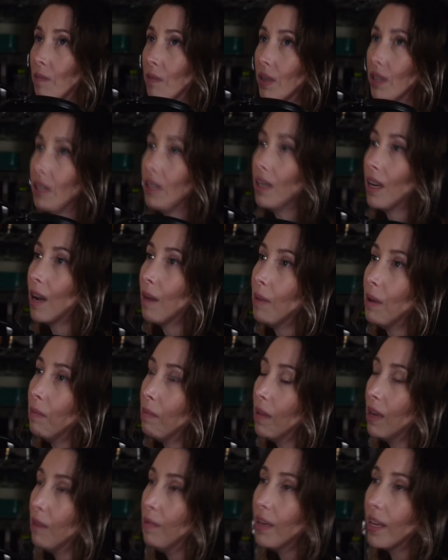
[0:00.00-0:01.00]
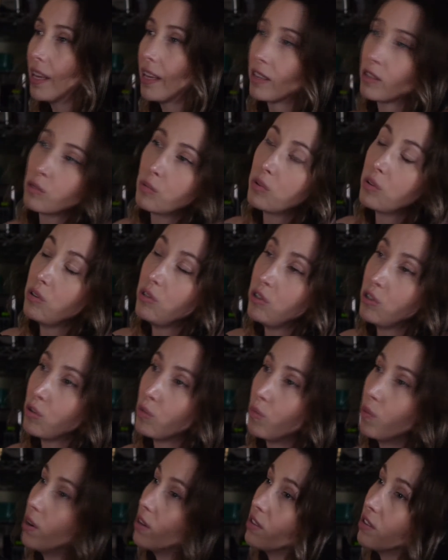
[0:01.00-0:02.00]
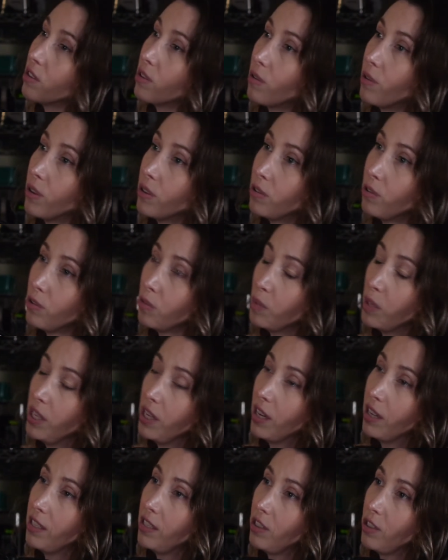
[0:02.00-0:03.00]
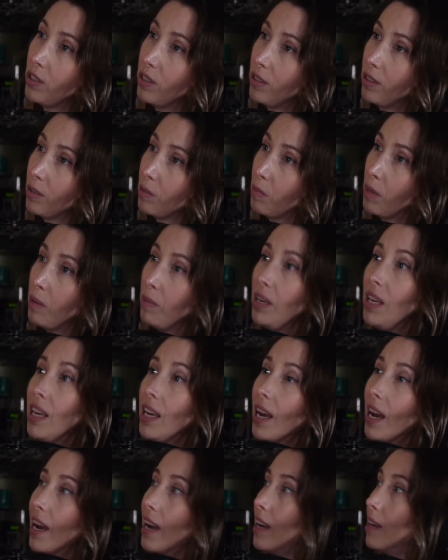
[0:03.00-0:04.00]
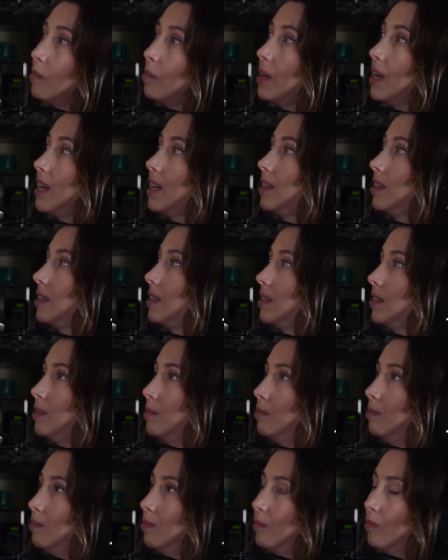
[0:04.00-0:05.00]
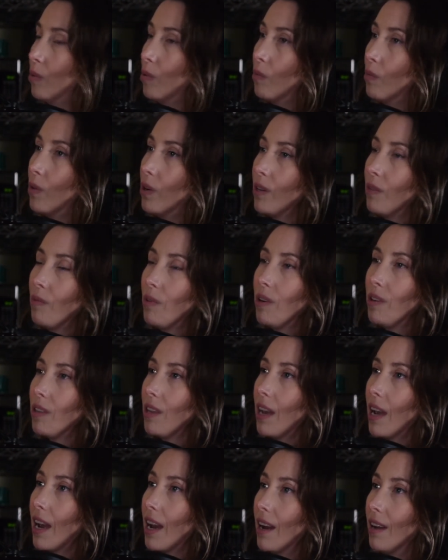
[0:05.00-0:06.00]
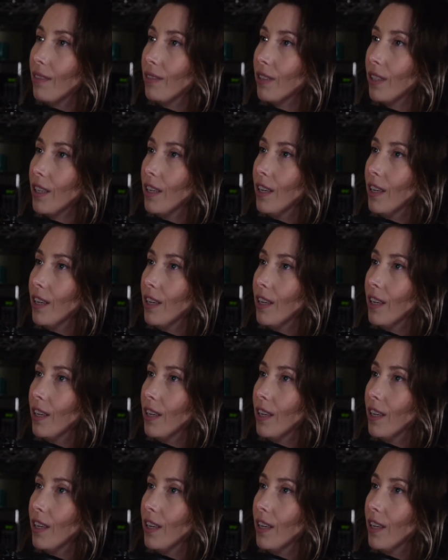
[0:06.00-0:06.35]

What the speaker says: but I mean, maybe Alex Winter just wasn't going to as many auditions. Maybe he had a bad what do they have?